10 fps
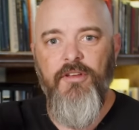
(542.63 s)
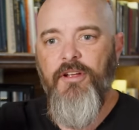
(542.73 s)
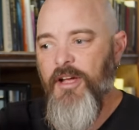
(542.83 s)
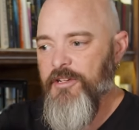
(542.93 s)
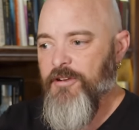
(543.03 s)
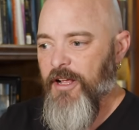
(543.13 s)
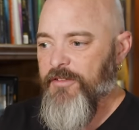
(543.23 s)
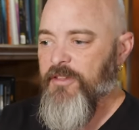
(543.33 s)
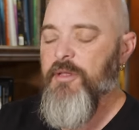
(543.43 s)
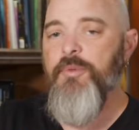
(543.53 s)
and
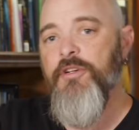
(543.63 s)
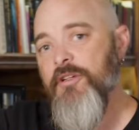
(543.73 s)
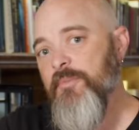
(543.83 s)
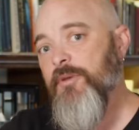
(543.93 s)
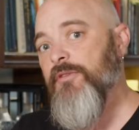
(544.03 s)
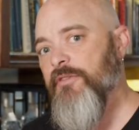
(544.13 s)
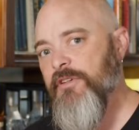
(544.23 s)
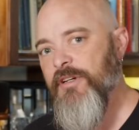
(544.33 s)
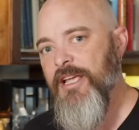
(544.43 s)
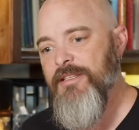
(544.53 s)
contrast and the push and pull of
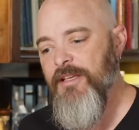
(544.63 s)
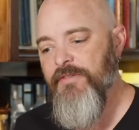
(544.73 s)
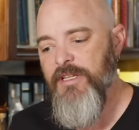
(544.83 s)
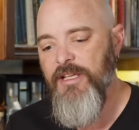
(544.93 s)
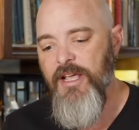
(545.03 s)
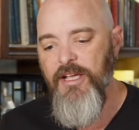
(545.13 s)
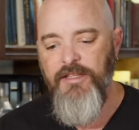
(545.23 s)
creativity